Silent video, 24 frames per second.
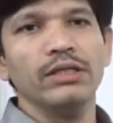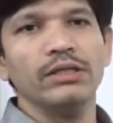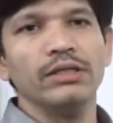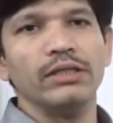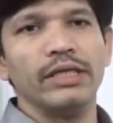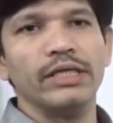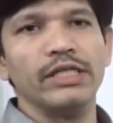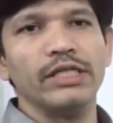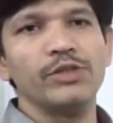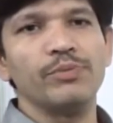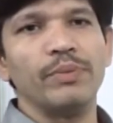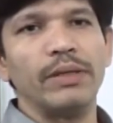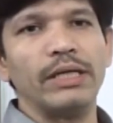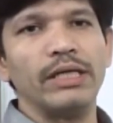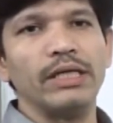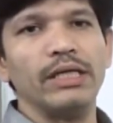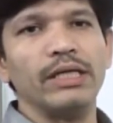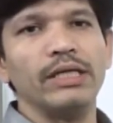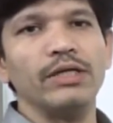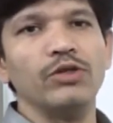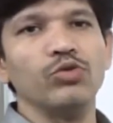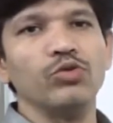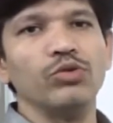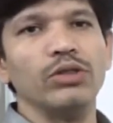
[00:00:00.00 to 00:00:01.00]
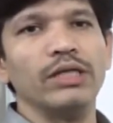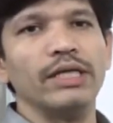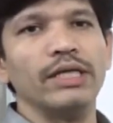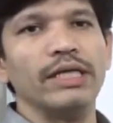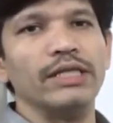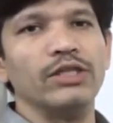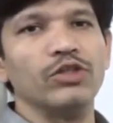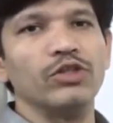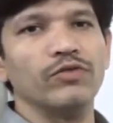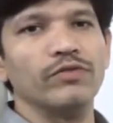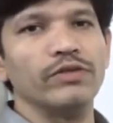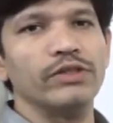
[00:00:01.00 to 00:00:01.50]
that is parallel to the
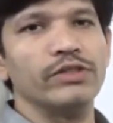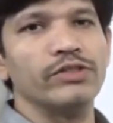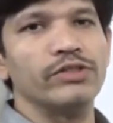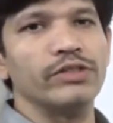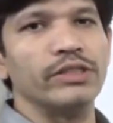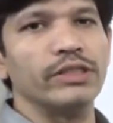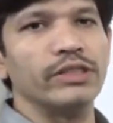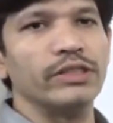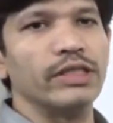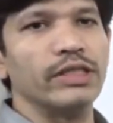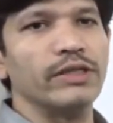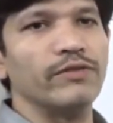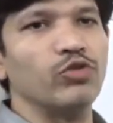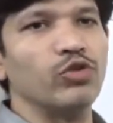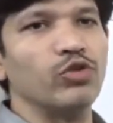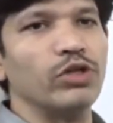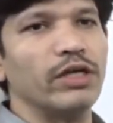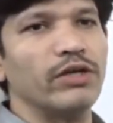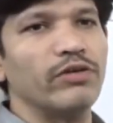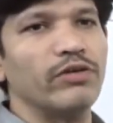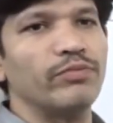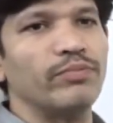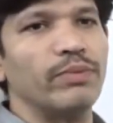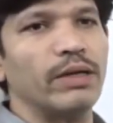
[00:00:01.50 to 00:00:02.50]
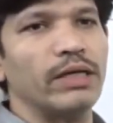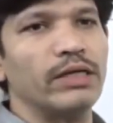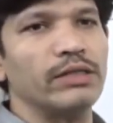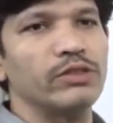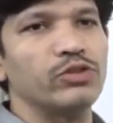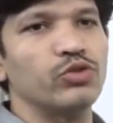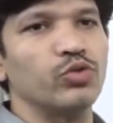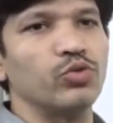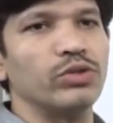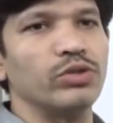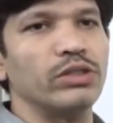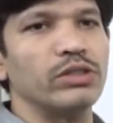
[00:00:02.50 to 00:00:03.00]
length of the string, they would have
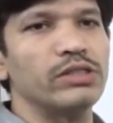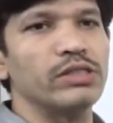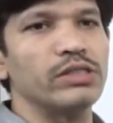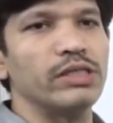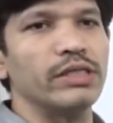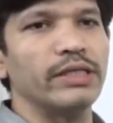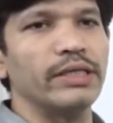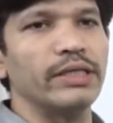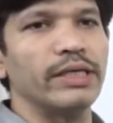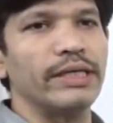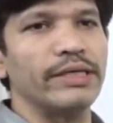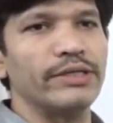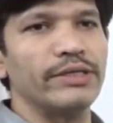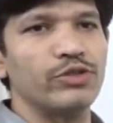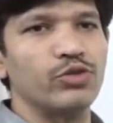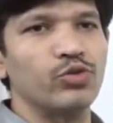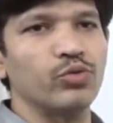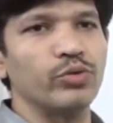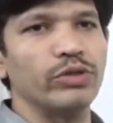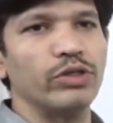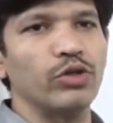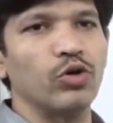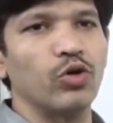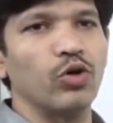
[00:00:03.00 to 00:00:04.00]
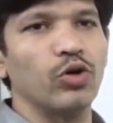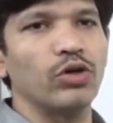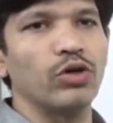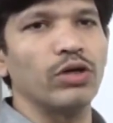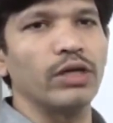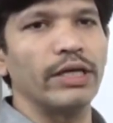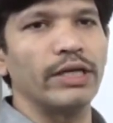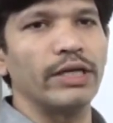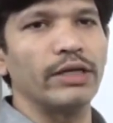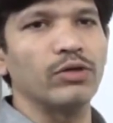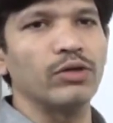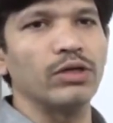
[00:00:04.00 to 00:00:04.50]
passed through the slit S2 in all
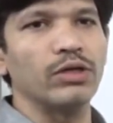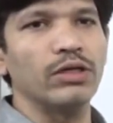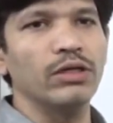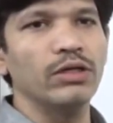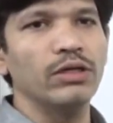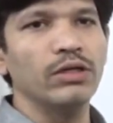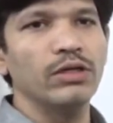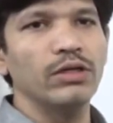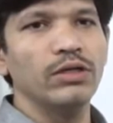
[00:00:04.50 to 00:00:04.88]
angular